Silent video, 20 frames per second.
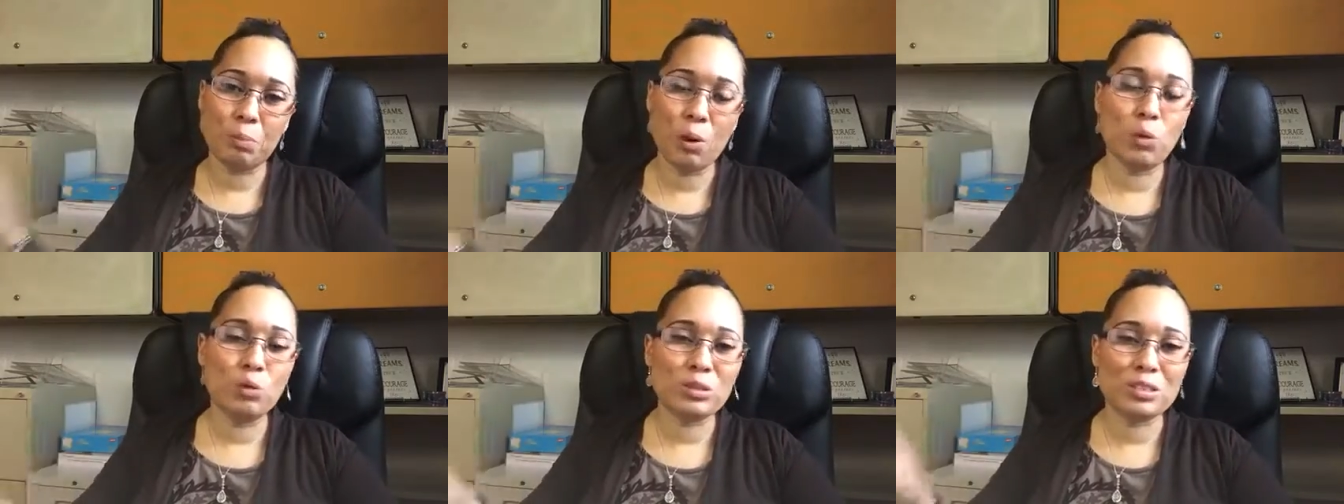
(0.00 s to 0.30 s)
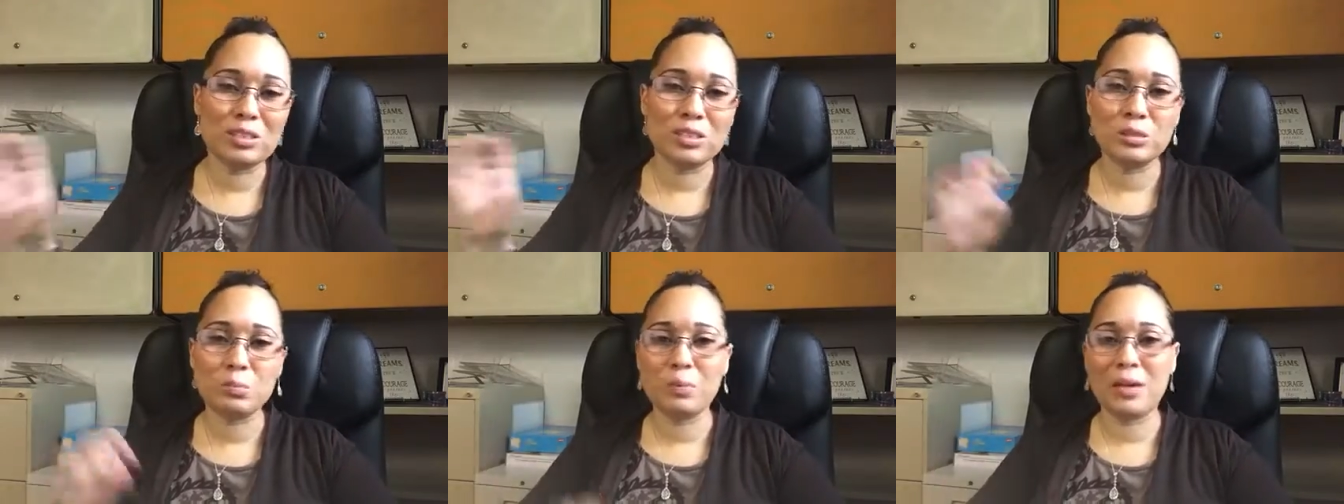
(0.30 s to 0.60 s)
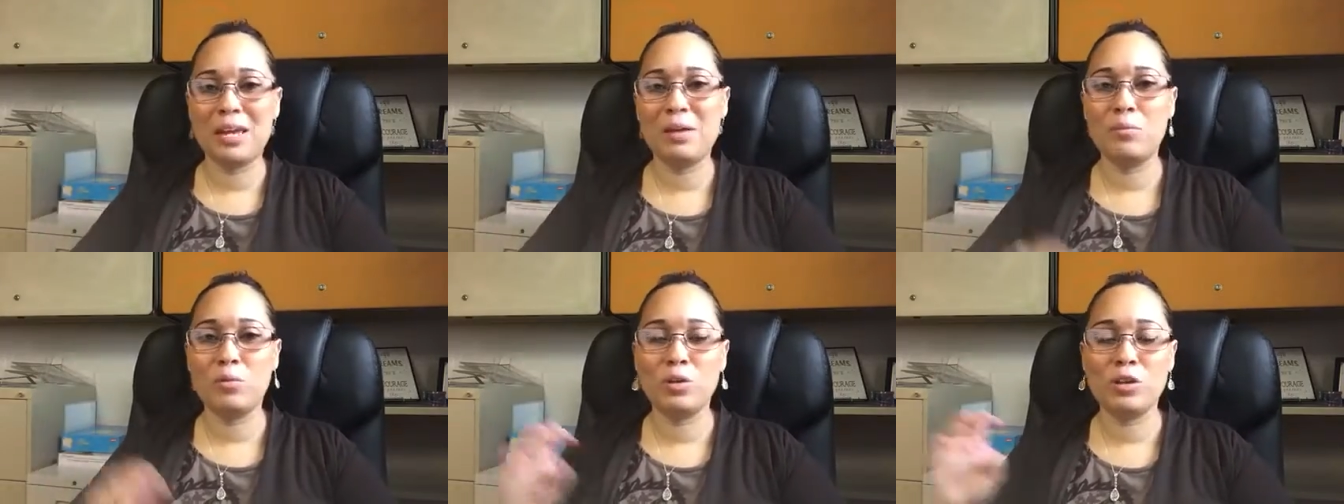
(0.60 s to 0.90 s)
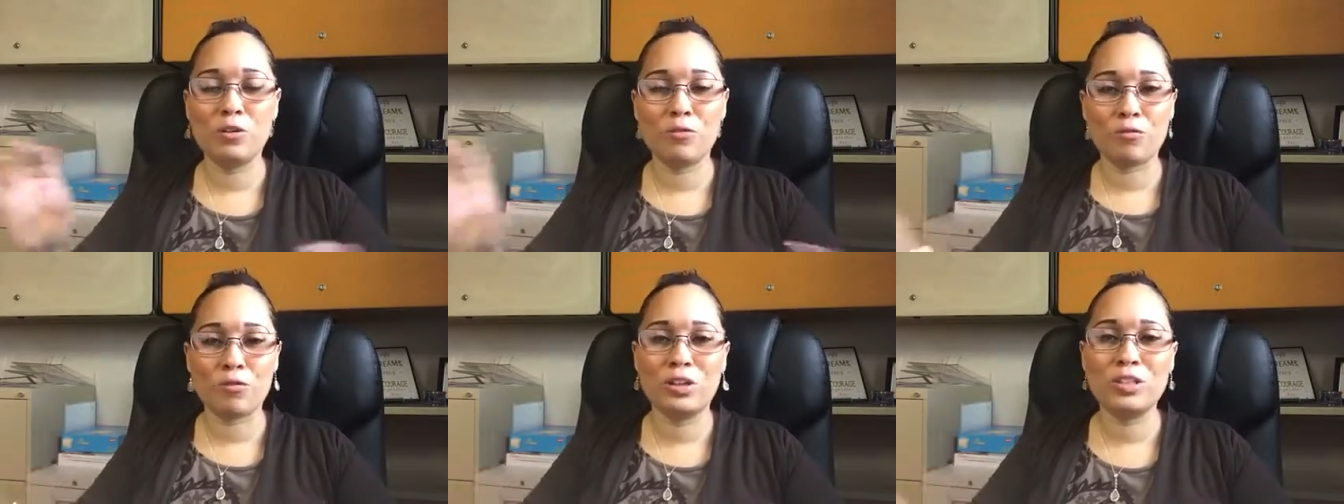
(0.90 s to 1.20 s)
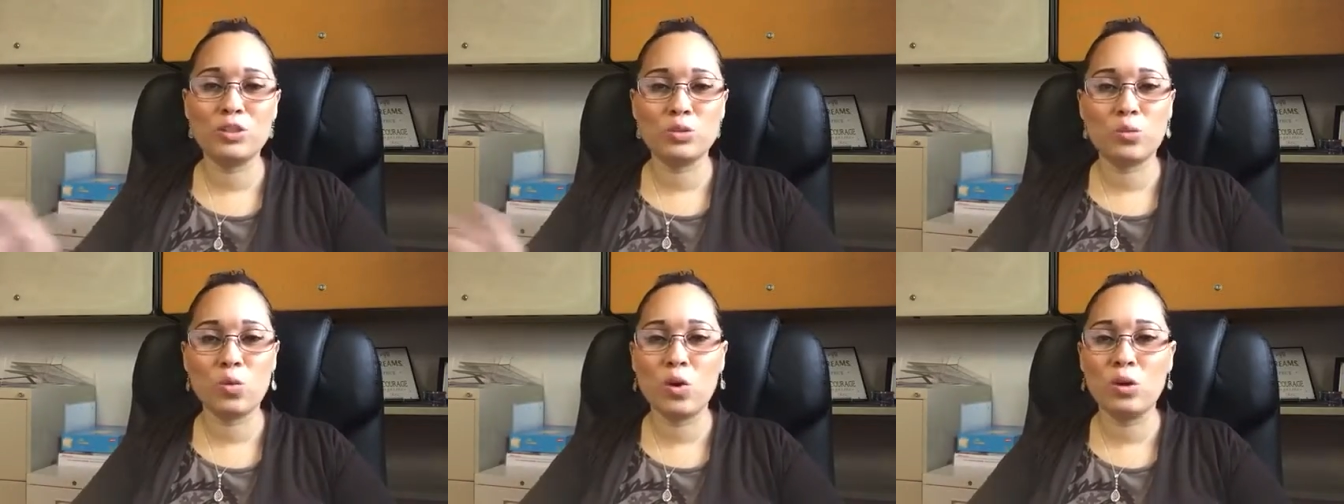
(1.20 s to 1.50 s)
posting spam on your
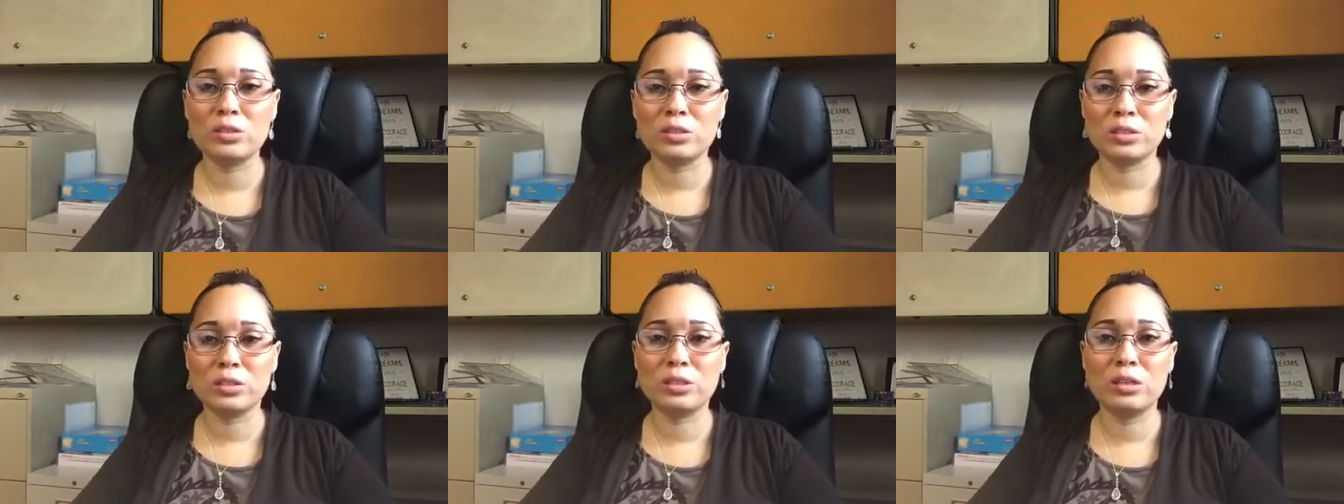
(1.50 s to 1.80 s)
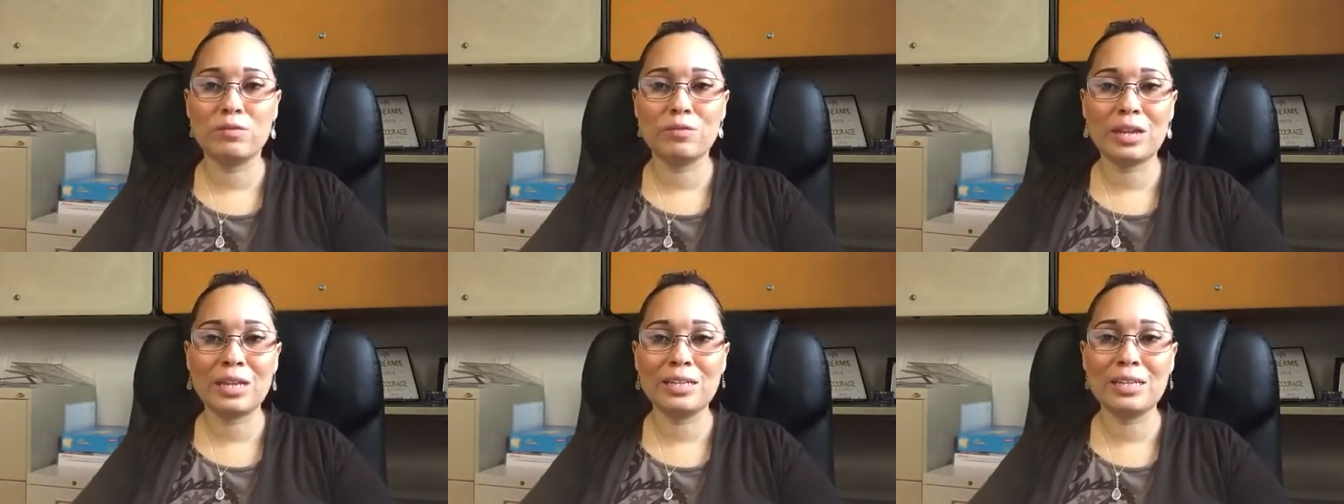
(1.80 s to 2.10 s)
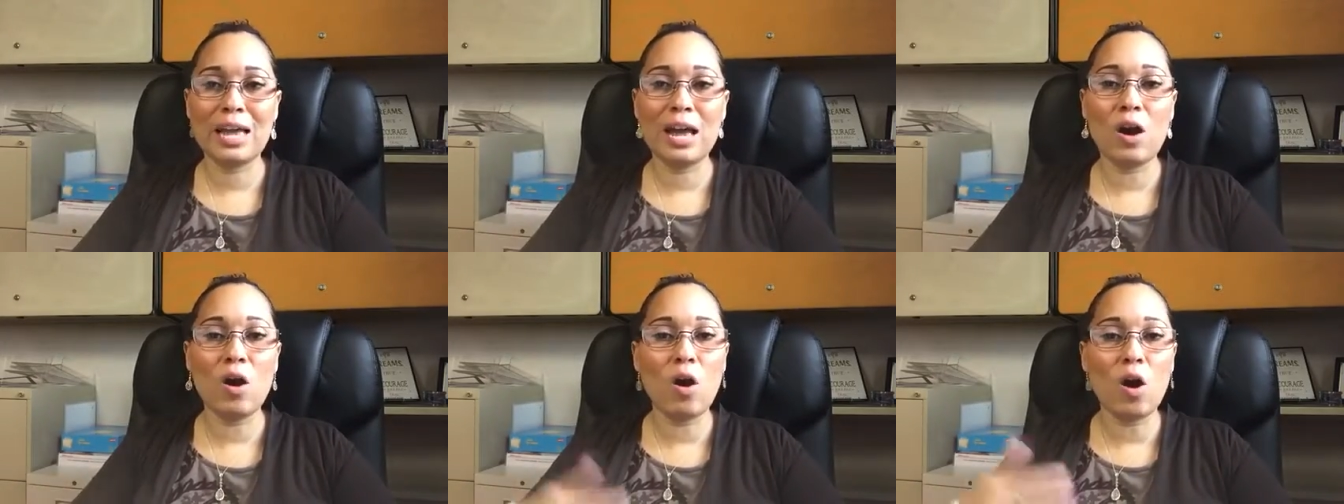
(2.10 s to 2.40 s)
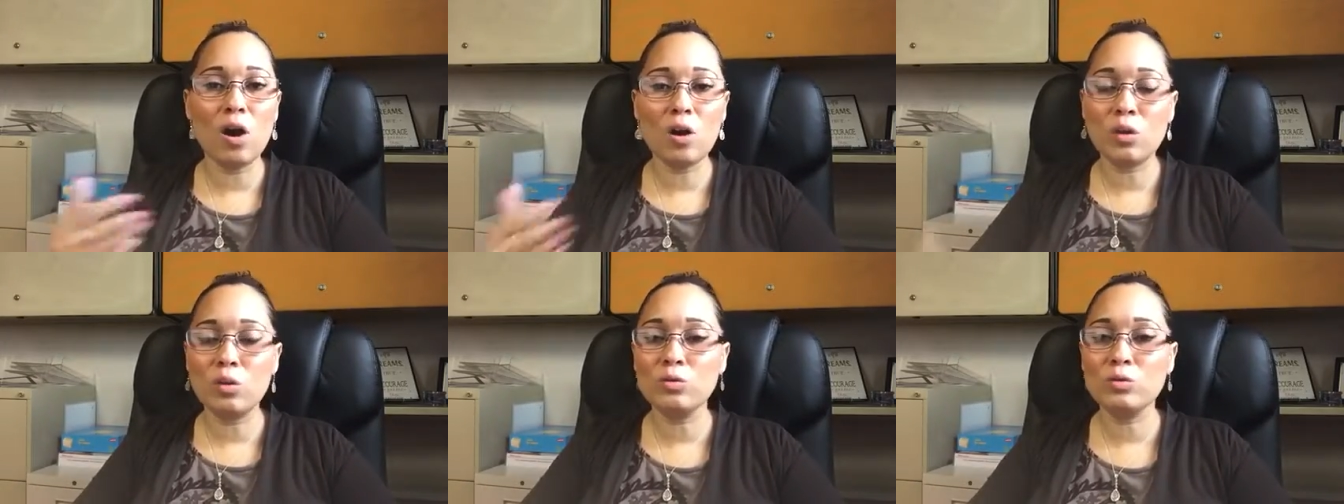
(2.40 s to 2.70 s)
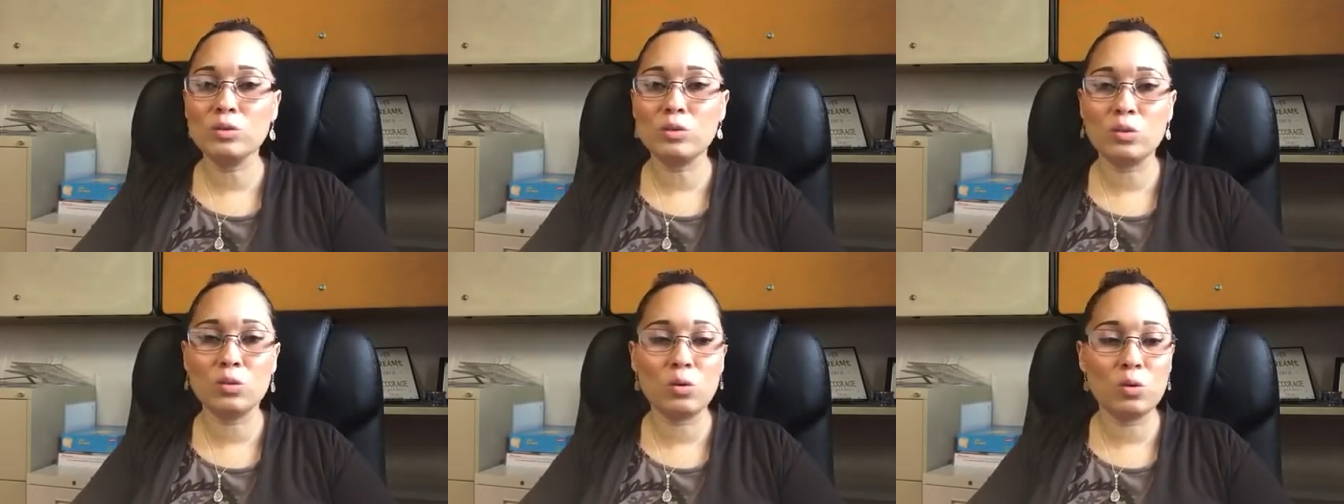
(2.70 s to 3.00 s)
friends walls and stuff like that all
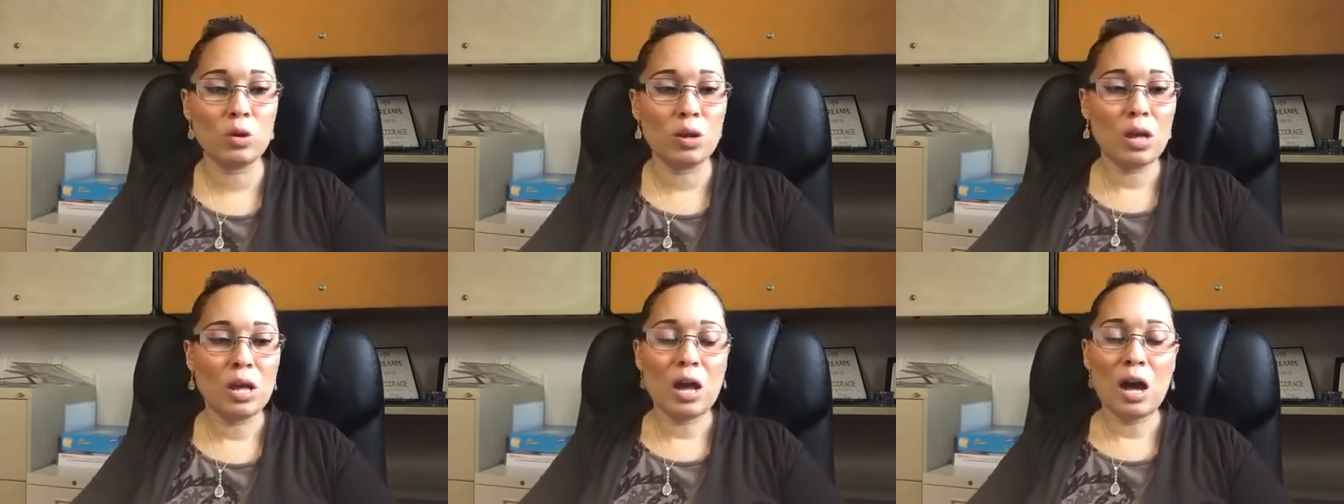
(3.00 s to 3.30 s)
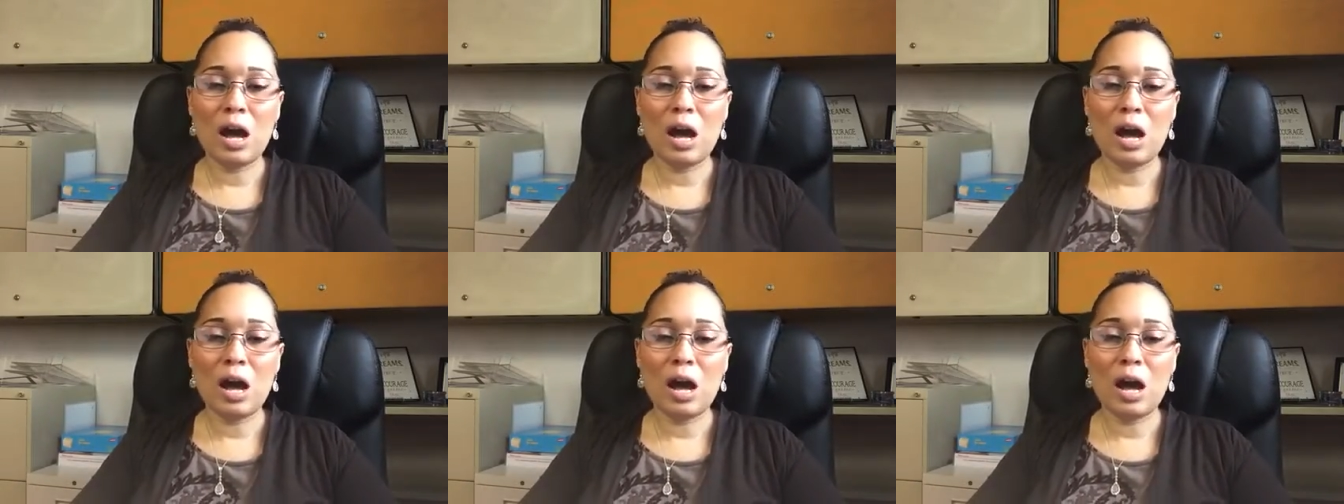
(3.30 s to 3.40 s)
those little